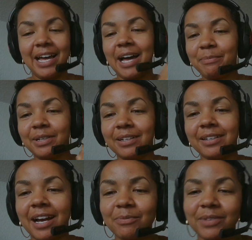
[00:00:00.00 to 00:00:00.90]
I
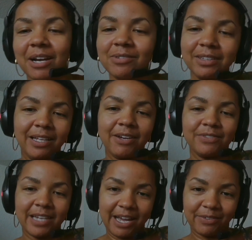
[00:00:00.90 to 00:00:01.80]
would love
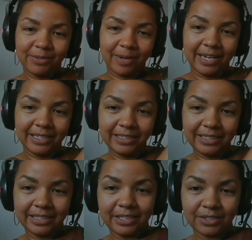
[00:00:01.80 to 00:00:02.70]
to have it right
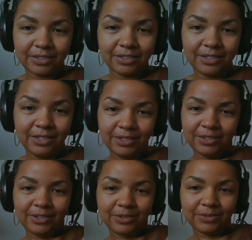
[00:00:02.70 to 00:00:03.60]
here
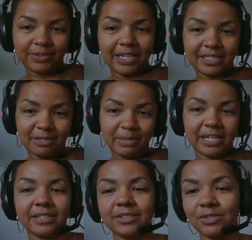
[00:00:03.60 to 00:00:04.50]
next to
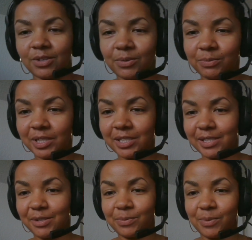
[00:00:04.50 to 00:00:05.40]
me. So I'm going to
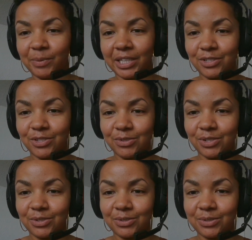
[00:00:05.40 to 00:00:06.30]
see what we could do
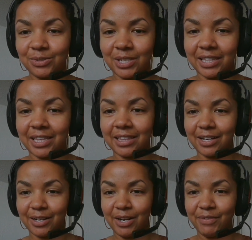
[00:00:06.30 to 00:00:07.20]
to get that
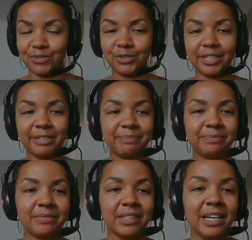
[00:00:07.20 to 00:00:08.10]
there eventually.
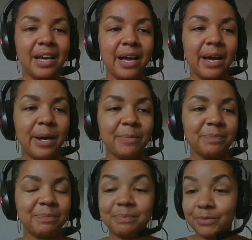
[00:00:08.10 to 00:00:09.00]

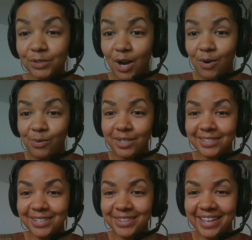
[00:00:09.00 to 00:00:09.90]
So
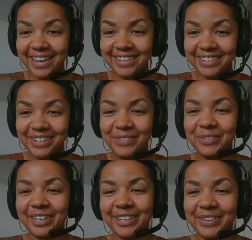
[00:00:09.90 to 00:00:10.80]
until then,
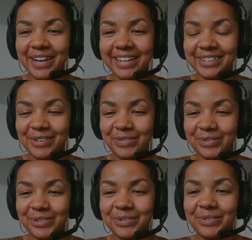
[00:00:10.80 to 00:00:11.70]
we're going to go ahead and go
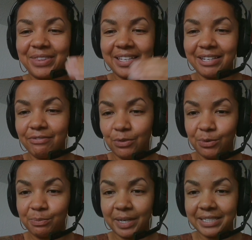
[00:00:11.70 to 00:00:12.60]
through the
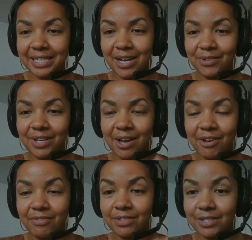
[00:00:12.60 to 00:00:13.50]
full breakdown
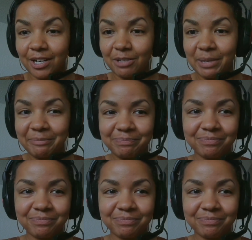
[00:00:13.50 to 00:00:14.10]
of the document.